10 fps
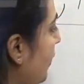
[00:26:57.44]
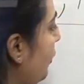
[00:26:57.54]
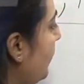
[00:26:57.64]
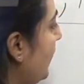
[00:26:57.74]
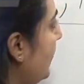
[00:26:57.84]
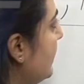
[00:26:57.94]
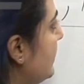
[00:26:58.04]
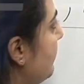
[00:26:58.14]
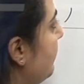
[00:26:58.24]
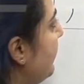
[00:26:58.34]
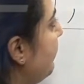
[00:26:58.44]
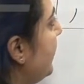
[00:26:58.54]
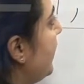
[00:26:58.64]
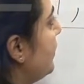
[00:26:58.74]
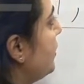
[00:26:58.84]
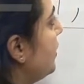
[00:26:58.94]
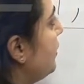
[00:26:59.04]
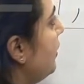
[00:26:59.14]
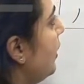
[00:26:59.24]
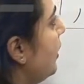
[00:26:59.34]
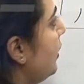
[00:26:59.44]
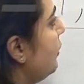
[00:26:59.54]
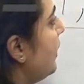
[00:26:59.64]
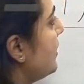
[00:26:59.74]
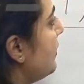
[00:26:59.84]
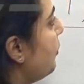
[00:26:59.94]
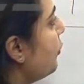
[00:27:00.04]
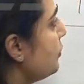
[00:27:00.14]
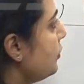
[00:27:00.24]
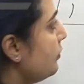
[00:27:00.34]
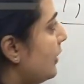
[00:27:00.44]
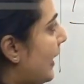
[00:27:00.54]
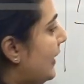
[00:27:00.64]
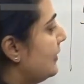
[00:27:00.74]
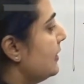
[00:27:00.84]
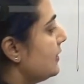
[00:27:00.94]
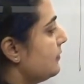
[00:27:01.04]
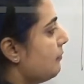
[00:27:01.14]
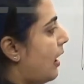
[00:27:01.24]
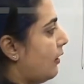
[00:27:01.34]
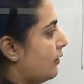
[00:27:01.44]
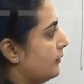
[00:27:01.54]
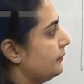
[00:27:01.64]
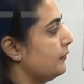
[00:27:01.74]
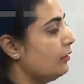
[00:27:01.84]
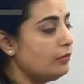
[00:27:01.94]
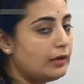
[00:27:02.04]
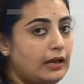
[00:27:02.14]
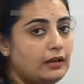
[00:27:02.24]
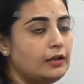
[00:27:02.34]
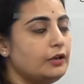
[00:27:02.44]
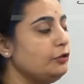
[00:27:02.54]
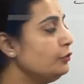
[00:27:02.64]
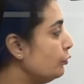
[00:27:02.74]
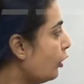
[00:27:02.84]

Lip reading: doing the simplification, you are supposed to write this mark. Okay, do